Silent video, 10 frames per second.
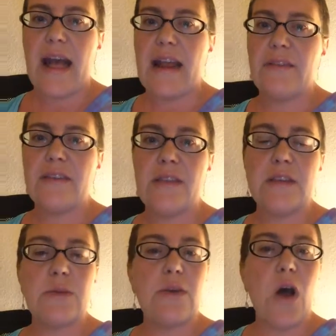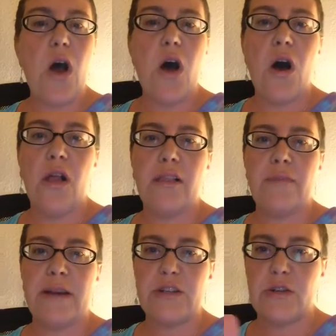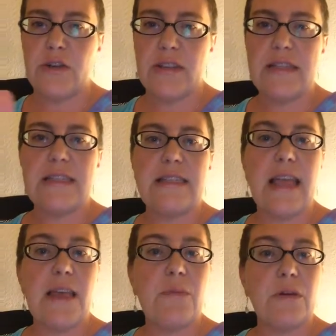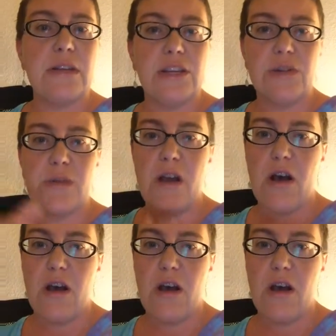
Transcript: And I've done this with all of my children, the same rotation with